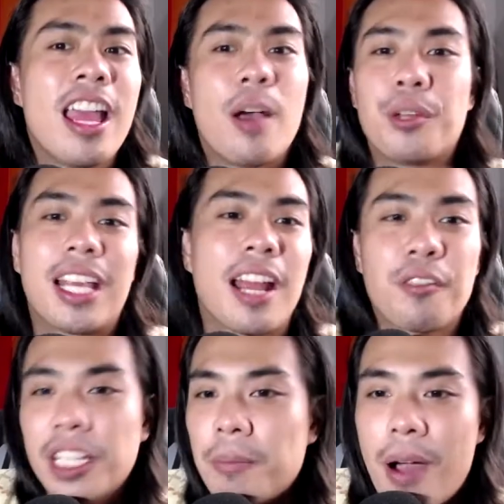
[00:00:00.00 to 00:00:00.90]
We can't
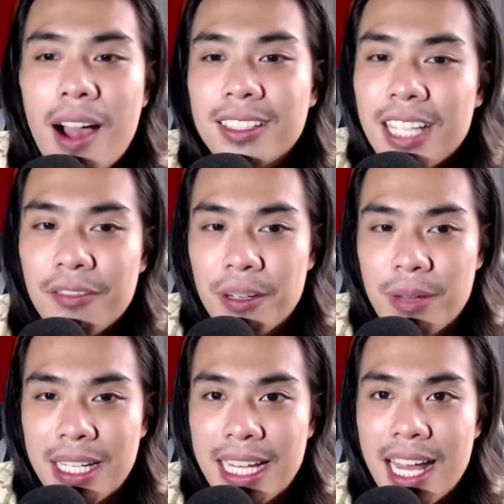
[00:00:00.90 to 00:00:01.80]
really box
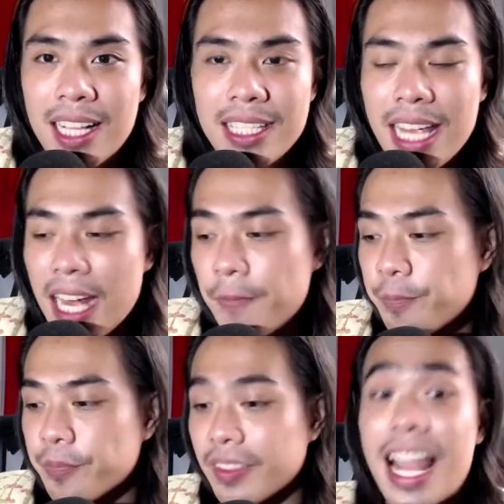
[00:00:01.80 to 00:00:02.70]
everybody else, and
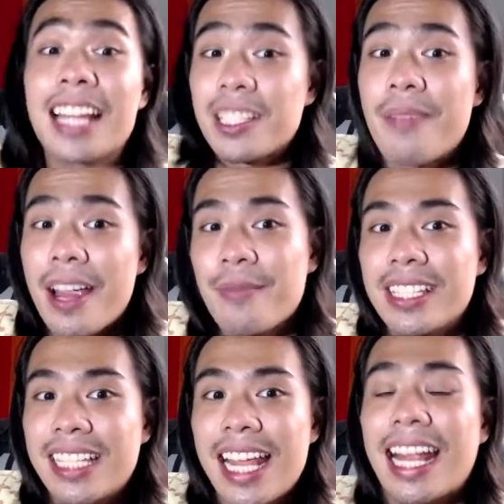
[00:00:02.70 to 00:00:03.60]
that's my mistake.